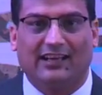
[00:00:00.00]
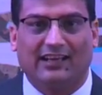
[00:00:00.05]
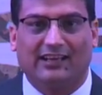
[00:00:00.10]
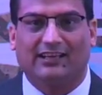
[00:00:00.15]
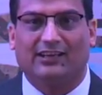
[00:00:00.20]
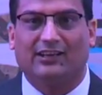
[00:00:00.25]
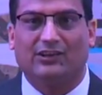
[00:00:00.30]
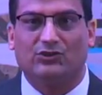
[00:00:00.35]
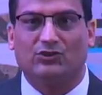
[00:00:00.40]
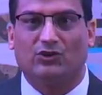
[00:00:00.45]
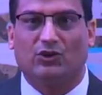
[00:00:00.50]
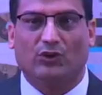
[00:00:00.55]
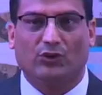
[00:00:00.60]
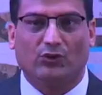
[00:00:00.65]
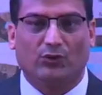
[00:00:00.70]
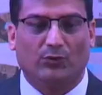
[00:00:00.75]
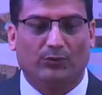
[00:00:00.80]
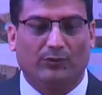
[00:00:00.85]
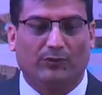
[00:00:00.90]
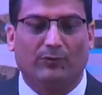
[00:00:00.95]
I can assure
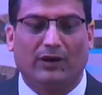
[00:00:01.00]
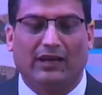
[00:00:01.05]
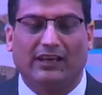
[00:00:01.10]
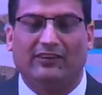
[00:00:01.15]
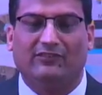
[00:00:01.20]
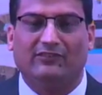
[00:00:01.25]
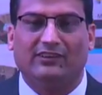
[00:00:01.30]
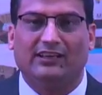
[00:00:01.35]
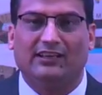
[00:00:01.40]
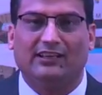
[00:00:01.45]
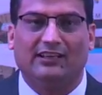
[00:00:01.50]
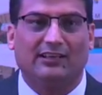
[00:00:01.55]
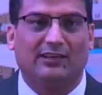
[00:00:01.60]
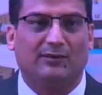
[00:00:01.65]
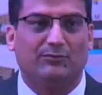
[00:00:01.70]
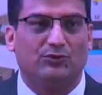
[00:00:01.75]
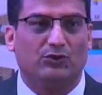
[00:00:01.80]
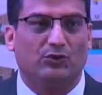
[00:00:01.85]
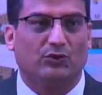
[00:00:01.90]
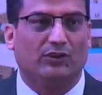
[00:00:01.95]
you by evening he'll
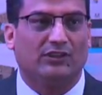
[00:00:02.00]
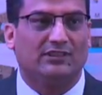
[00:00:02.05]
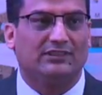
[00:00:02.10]
come to you